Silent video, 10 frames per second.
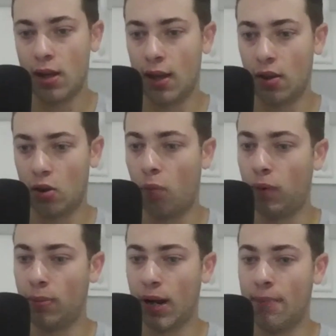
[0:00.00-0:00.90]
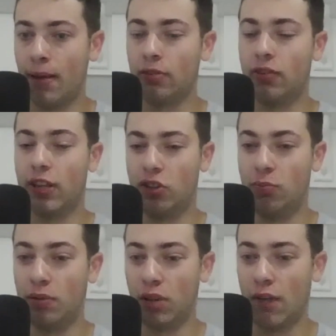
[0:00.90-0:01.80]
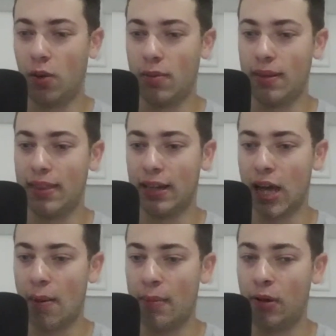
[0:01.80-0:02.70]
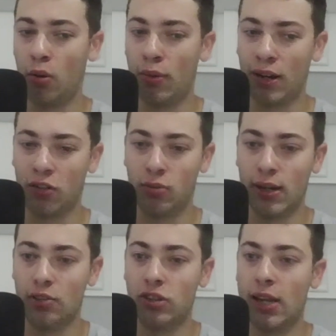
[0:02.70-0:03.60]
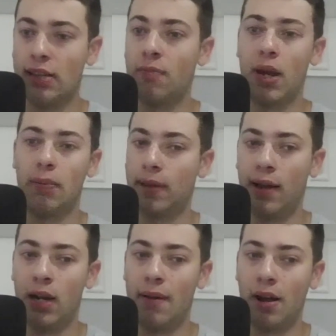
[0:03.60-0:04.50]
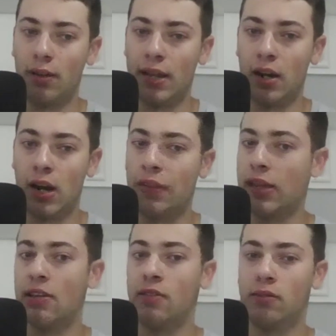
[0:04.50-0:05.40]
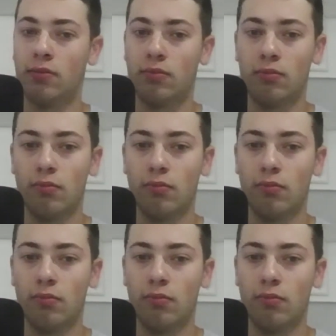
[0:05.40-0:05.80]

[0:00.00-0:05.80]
Hopefully Brandon Belt doesn't get too pissed off. He made the comment a week or 2 ago saying he's a better player and a better leader. I think he's